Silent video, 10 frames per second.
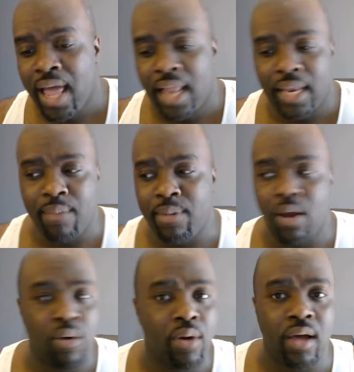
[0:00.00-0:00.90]
Let me
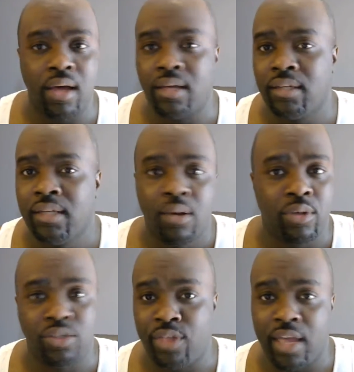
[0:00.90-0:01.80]
know what
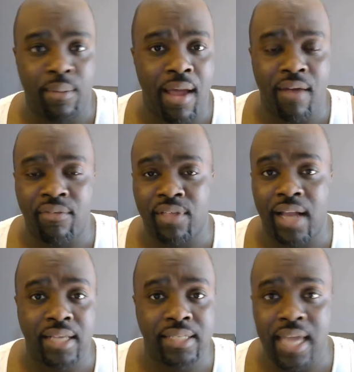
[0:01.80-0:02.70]
you think about everything I
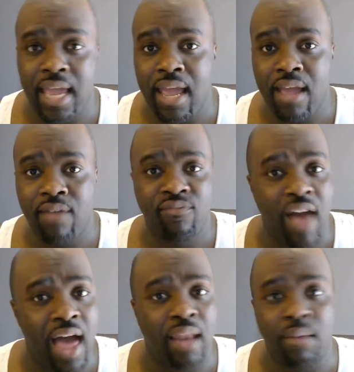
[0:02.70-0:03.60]
said.
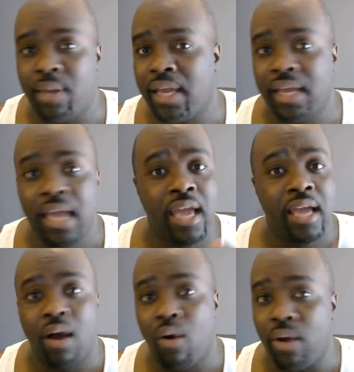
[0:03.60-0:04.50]
Follow me
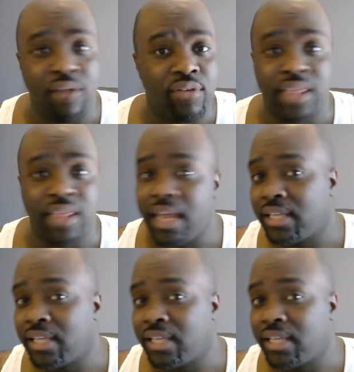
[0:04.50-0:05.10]
on everything. It's